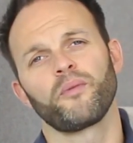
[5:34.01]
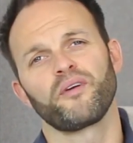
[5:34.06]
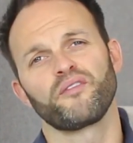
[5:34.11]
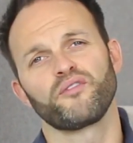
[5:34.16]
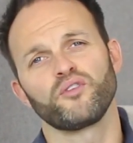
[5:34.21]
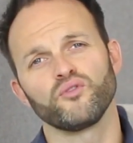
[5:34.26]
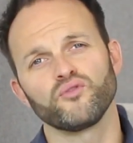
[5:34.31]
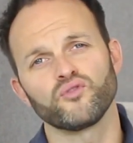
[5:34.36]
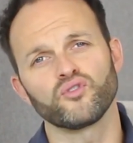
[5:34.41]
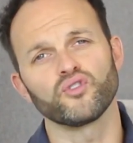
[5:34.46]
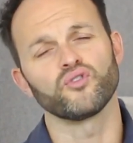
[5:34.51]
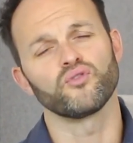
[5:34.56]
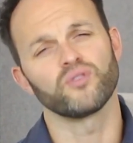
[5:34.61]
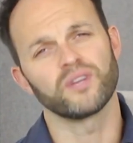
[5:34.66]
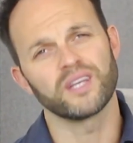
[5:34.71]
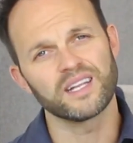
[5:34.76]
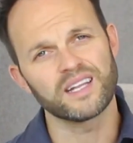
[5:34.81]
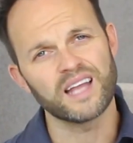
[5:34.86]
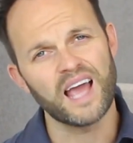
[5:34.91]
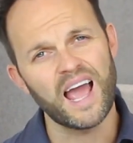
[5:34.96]
if you do
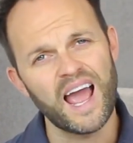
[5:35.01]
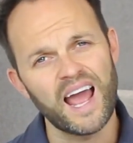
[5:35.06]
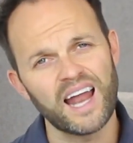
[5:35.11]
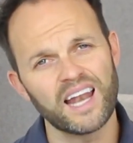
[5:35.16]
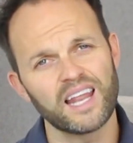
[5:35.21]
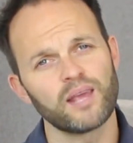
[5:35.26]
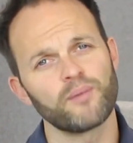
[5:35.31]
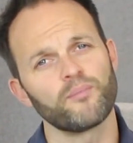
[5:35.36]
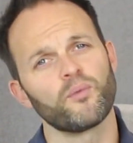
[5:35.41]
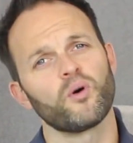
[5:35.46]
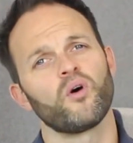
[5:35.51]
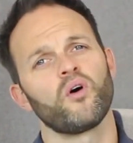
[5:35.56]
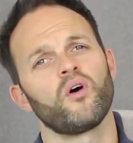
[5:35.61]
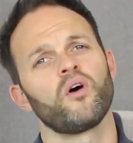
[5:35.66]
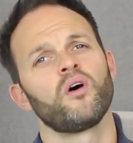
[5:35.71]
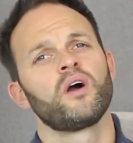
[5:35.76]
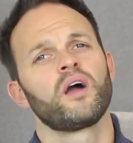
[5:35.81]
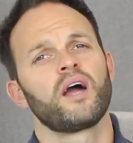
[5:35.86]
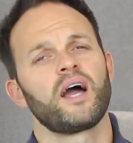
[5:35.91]
need any more